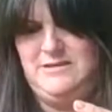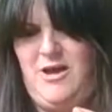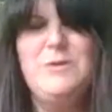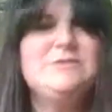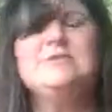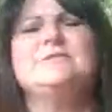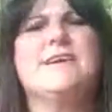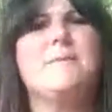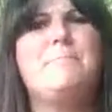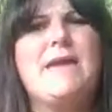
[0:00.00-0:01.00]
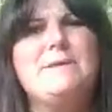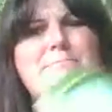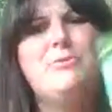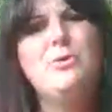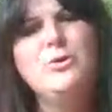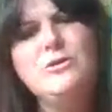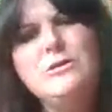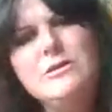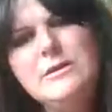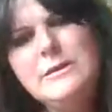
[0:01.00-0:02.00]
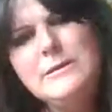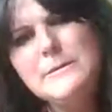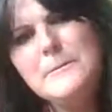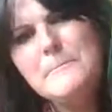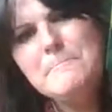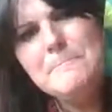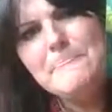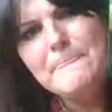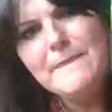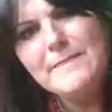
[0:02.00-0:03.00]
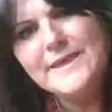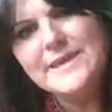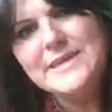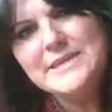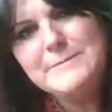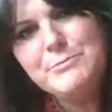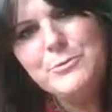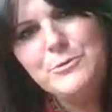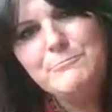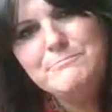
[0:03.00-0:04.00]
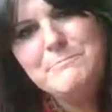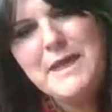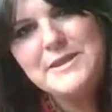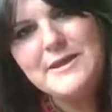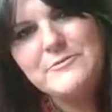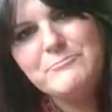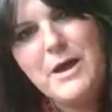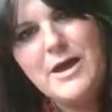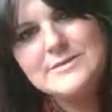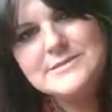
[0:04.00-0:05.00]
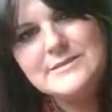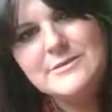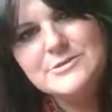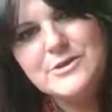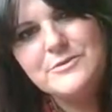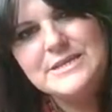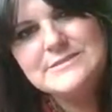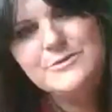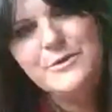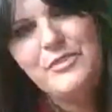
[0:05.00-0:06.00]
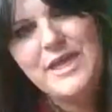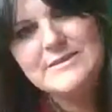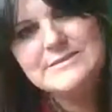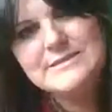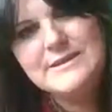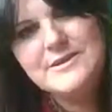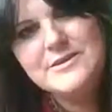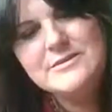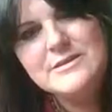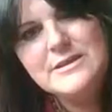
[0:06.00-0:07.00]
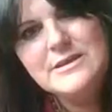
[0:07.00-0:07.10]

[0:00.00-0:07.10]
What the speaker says: Almost looks like a baby pool, like a kiddie pool made out of moss, and there's all these little things in there.